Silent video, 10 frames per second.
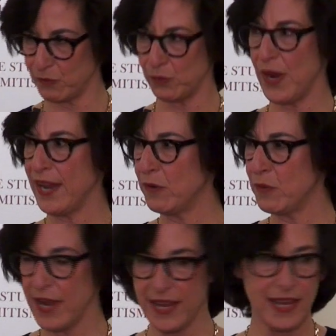ran
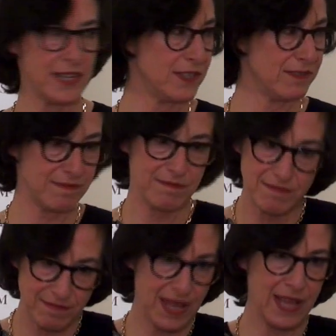away and
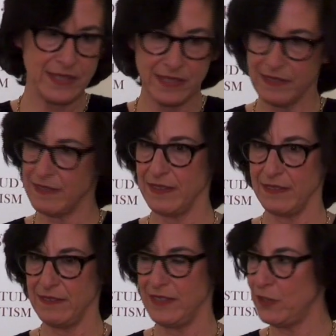
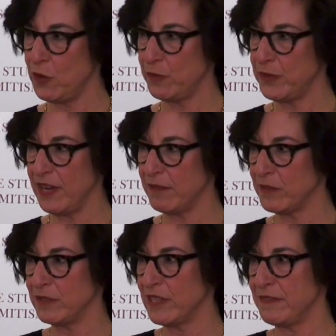didn't know if he'd
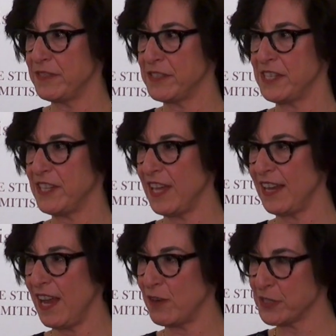ever live to see
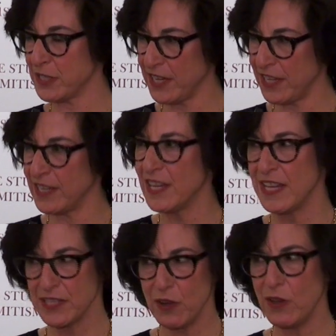that house again.
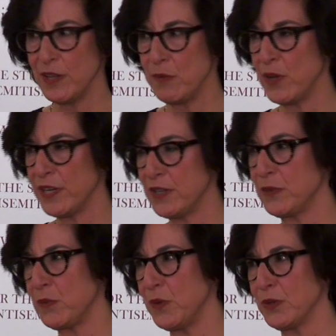It's all he wanted
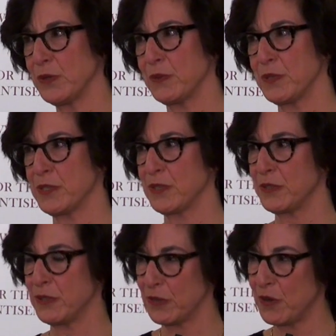in the world was
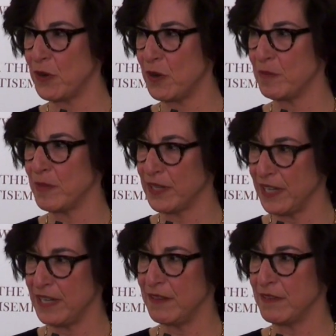to go home, like
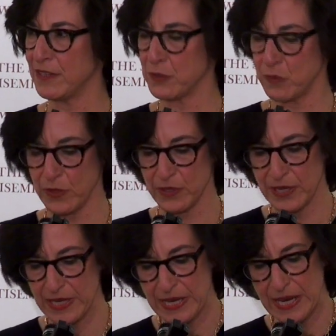any of us
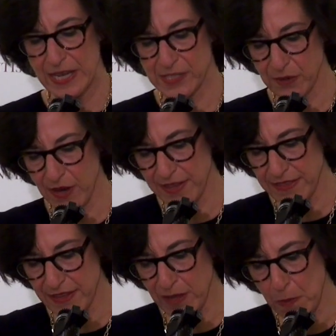would. And so I
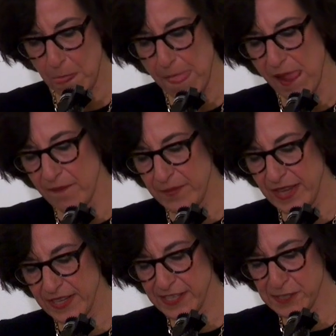think
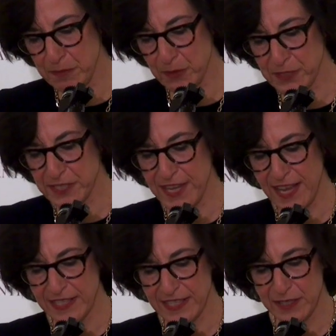that his
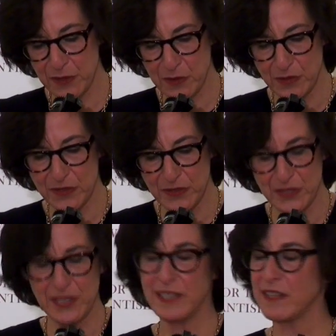personality
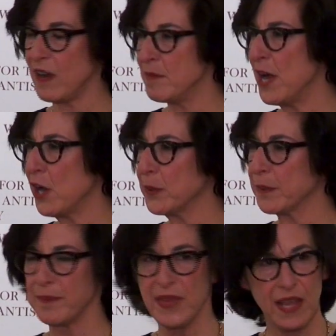did come out.
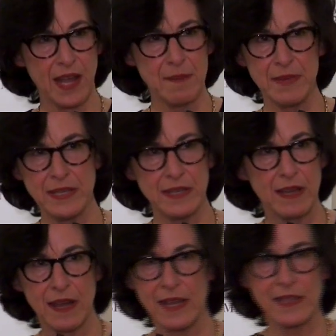I
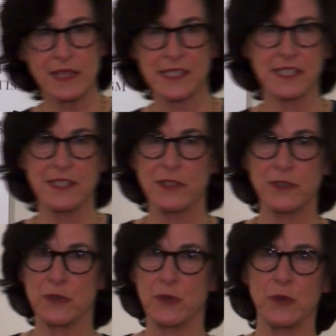mean, I
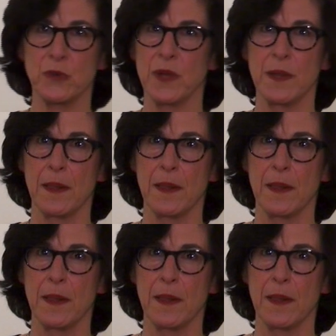listened to